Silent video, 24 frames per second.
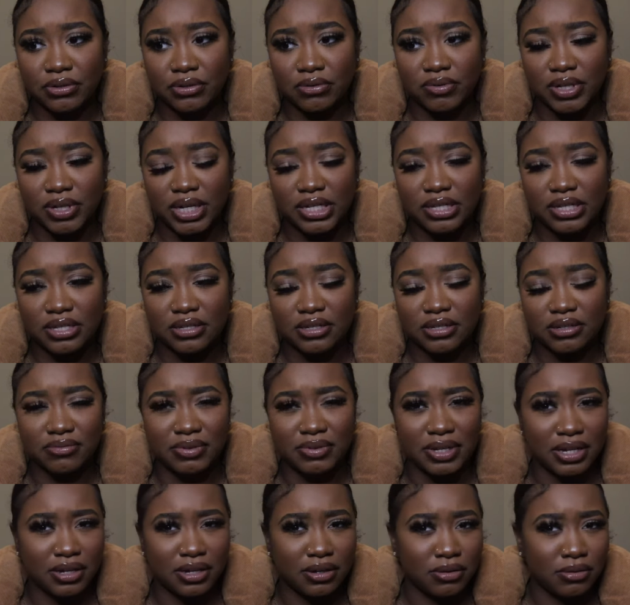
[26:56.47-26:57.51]
writing stuff
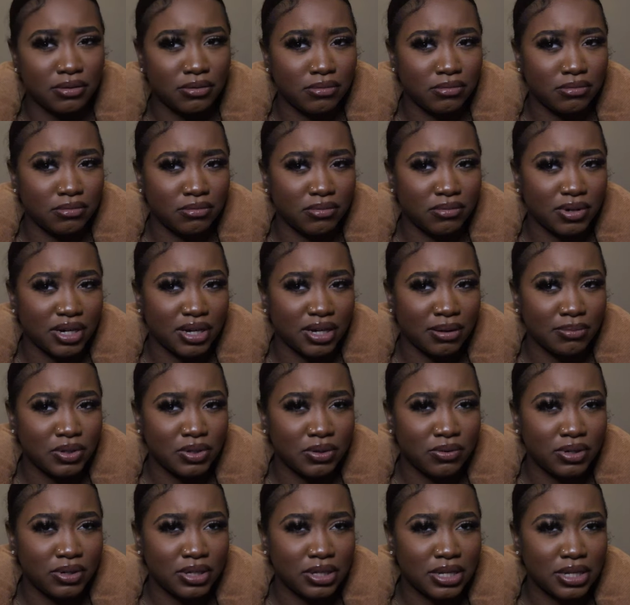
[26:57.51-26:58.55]
down when I'm
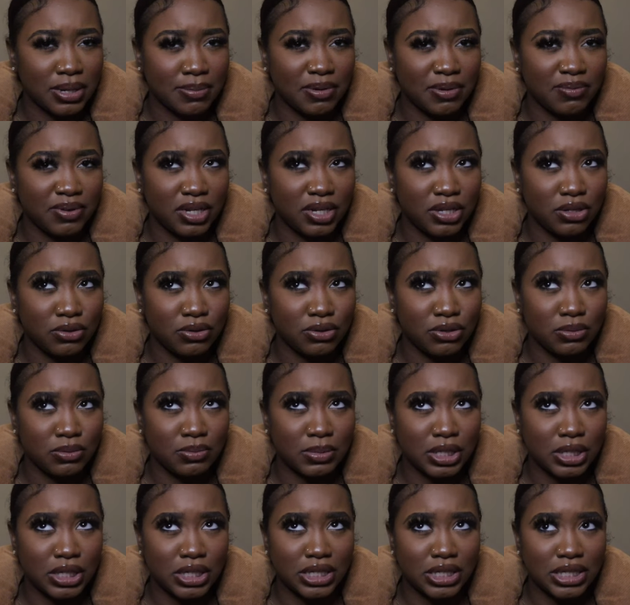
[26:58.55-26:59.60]
doing these type of videos
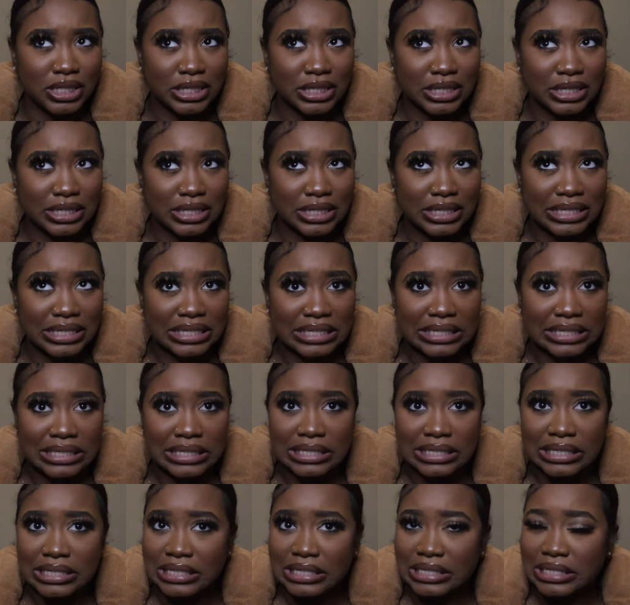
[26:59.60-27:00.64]
because
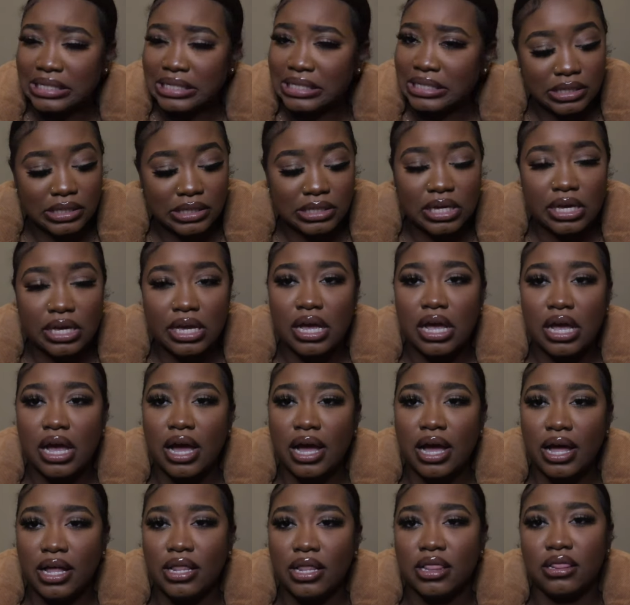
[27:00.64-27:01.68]

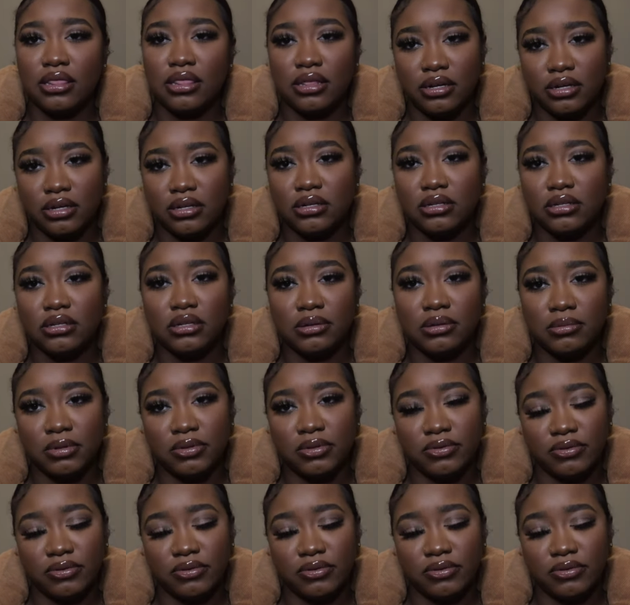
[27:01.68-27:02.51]
I literally be